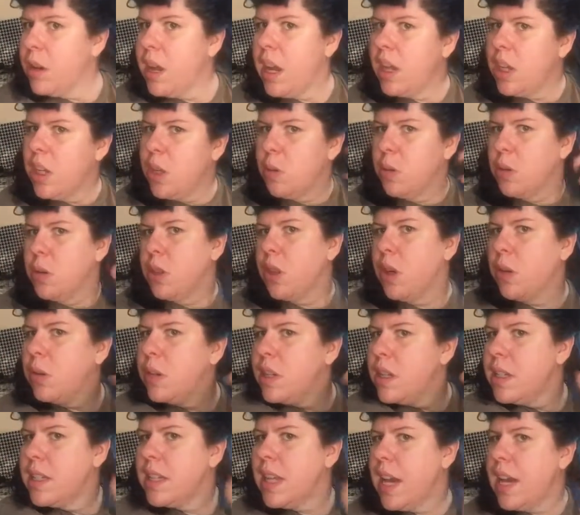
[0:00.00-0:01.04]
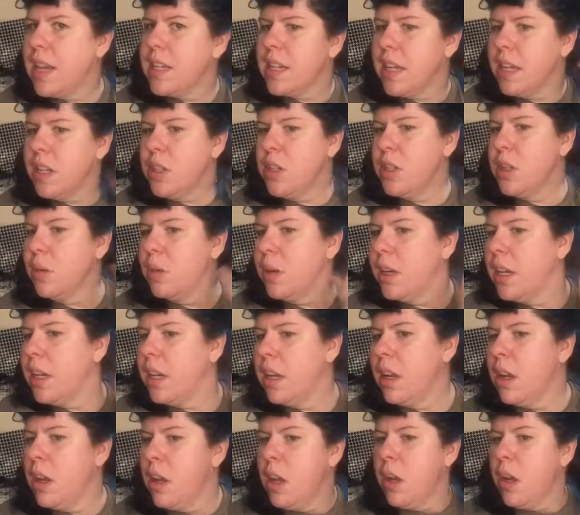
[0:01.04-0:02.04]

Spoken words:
And you will notice as I do it,